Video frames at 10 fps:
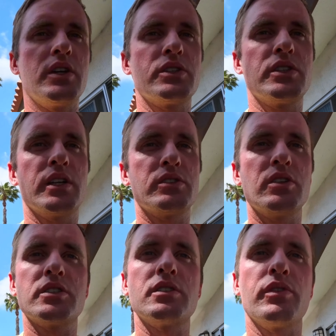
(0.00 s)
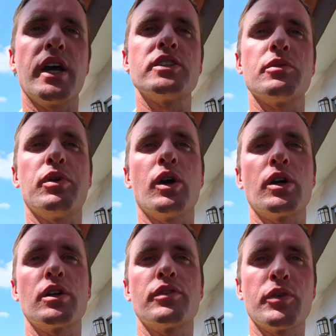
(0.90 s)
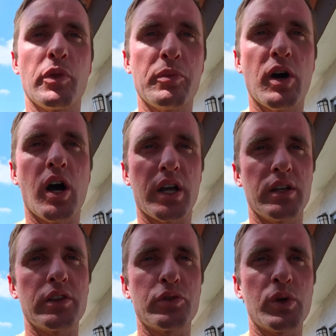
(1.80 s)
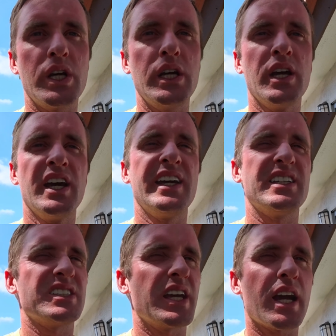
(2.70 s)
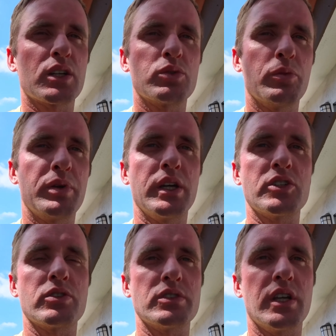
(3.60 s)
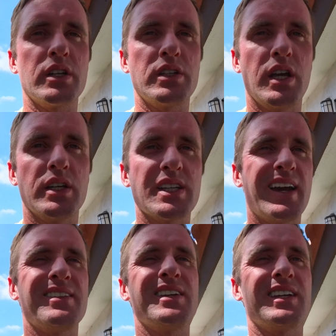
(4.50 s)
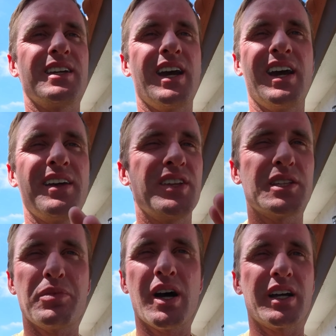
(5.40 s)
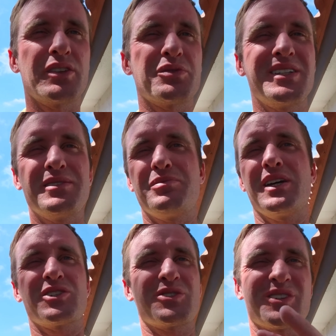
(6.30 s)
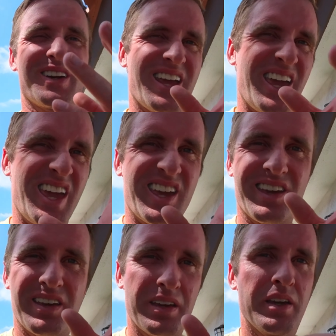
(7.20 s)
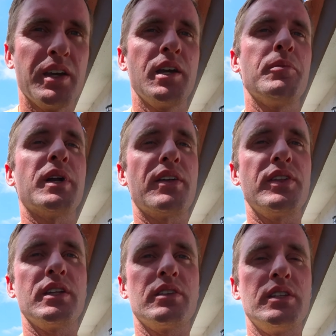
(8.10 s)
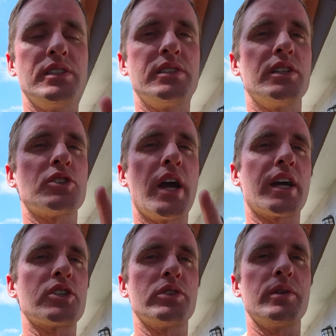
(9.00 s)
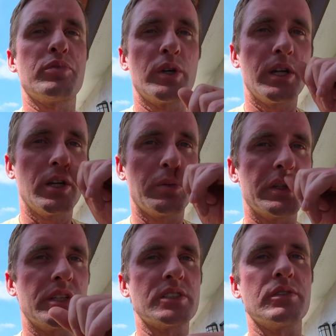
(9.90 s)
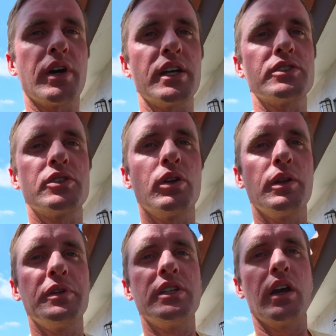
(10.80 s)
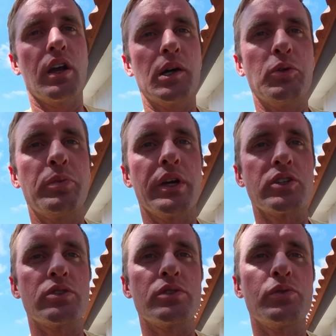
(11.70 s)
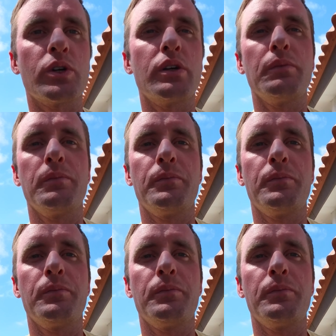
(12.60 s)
that sets this device apart from the Pocket 3, is the actual pictures that it takes. I think the Pocket 3's pictures are but I think these things are actually pretty good with this device. So let me take a couple pictures for you.